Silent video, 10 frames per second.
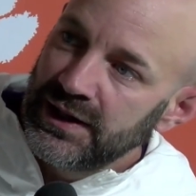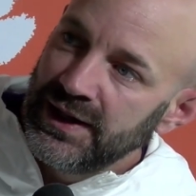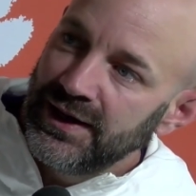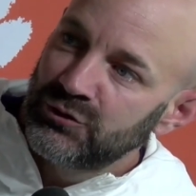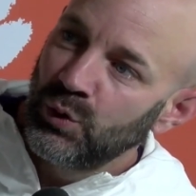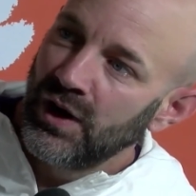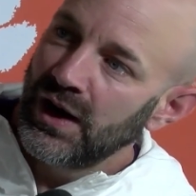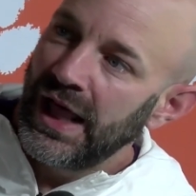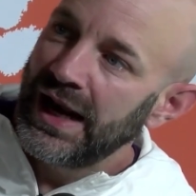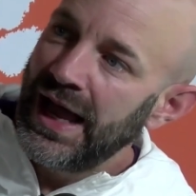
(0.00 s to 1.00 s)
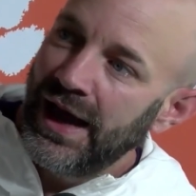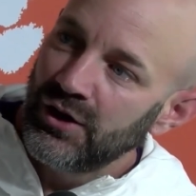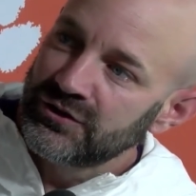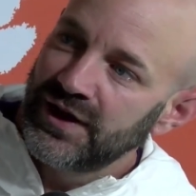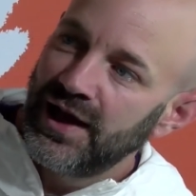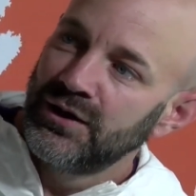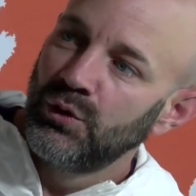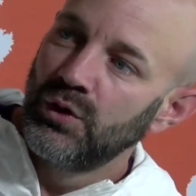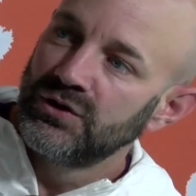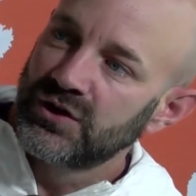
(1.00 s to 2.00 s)
And it's where a lot of outside
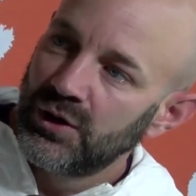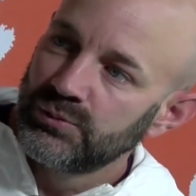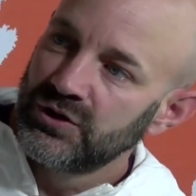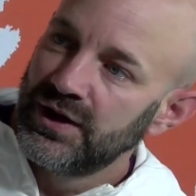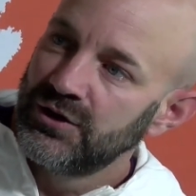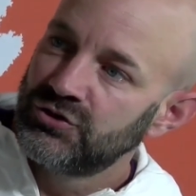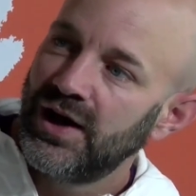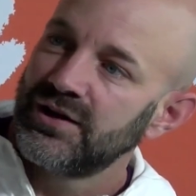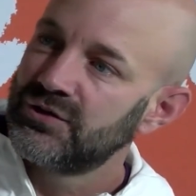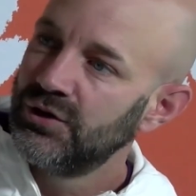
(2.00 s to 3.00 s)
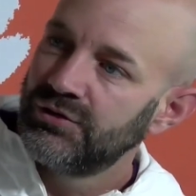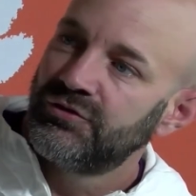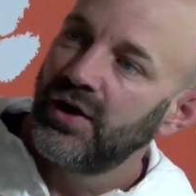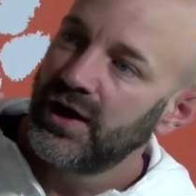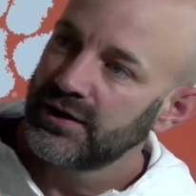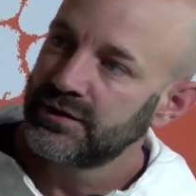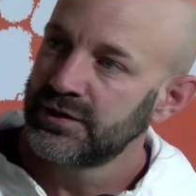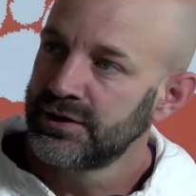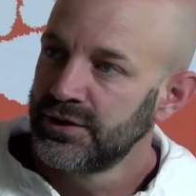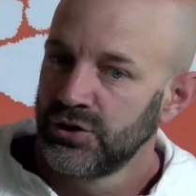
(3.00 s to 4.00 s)
noise comes in and tries to affect
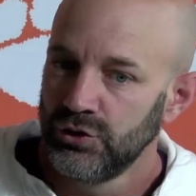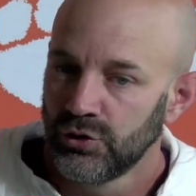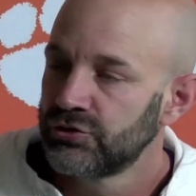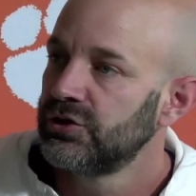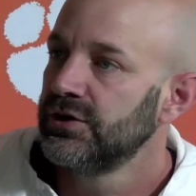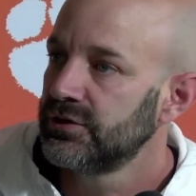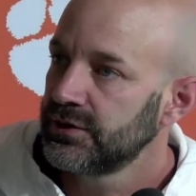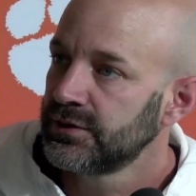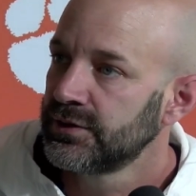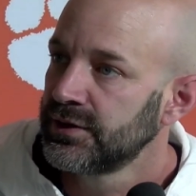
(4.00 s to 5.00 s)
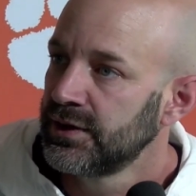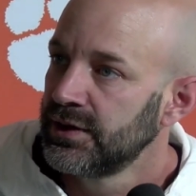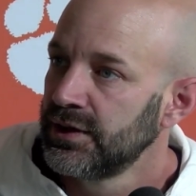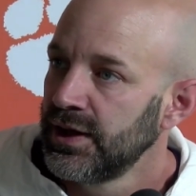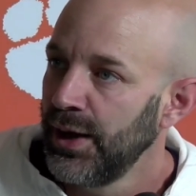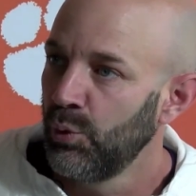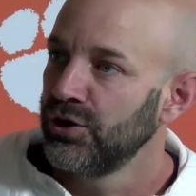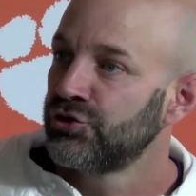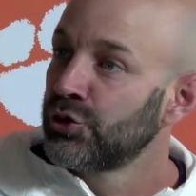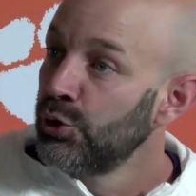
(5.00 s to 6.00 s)
your season and
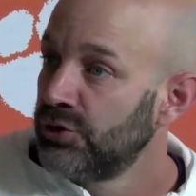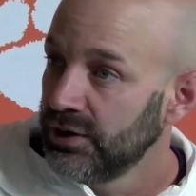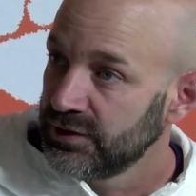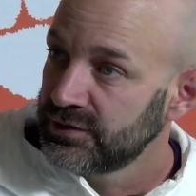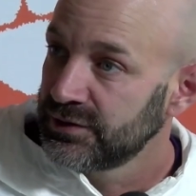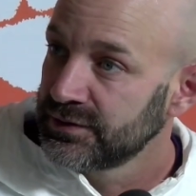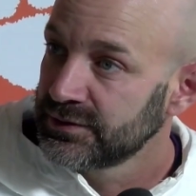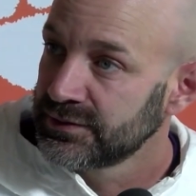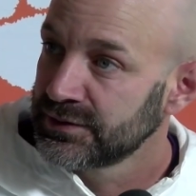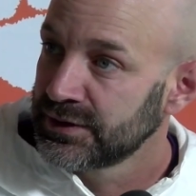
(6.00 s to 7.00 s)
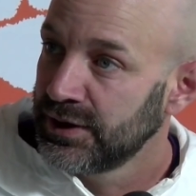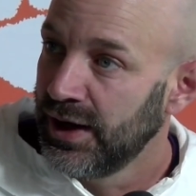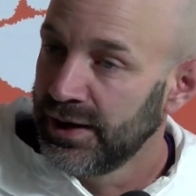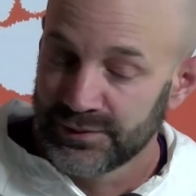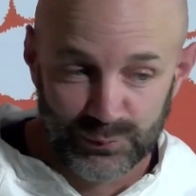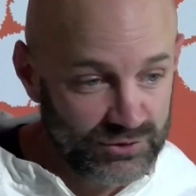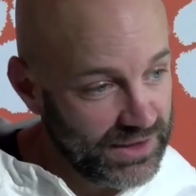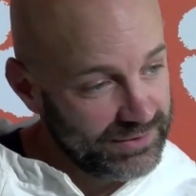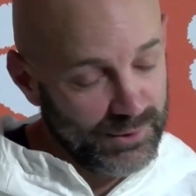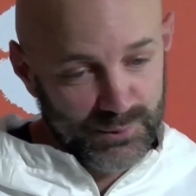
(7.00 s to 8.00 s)
what the truth is, all right? Which
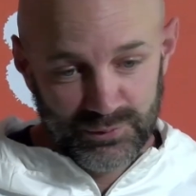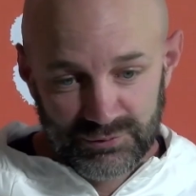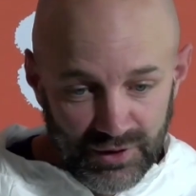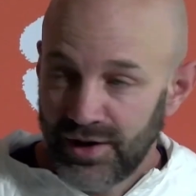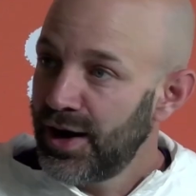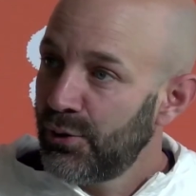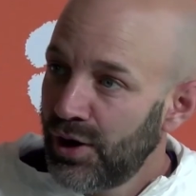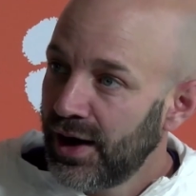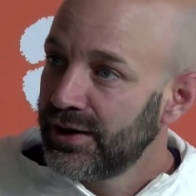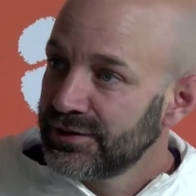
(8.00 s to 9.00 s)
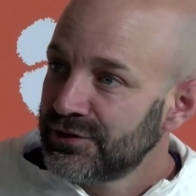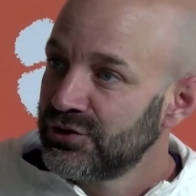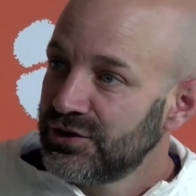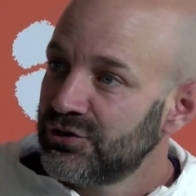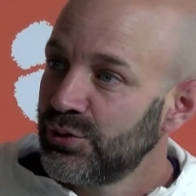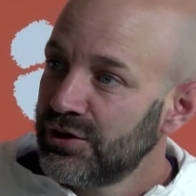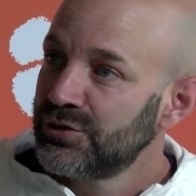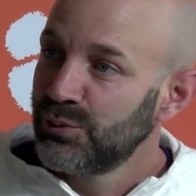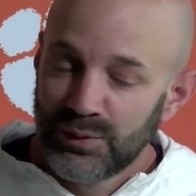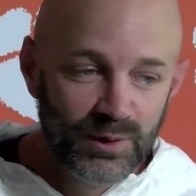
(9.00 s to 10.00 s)
I thought was very ironic to the
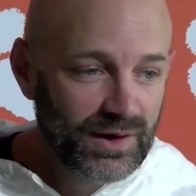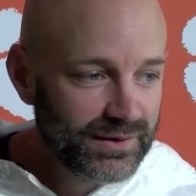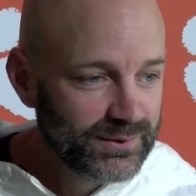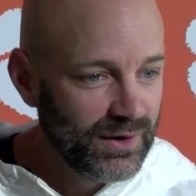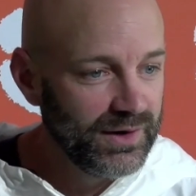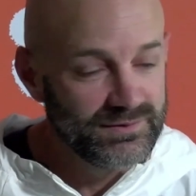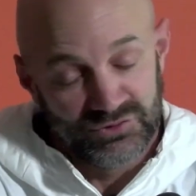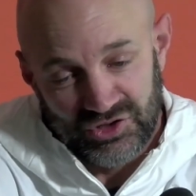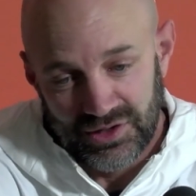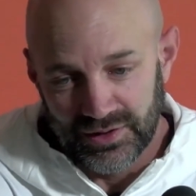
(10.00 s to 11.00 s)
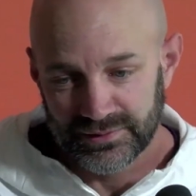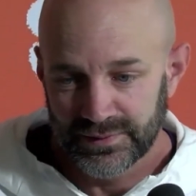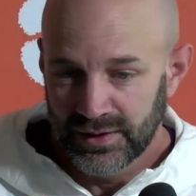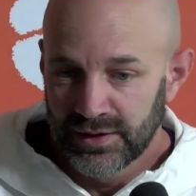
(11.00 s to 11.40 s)
situation we were in, right? Still in.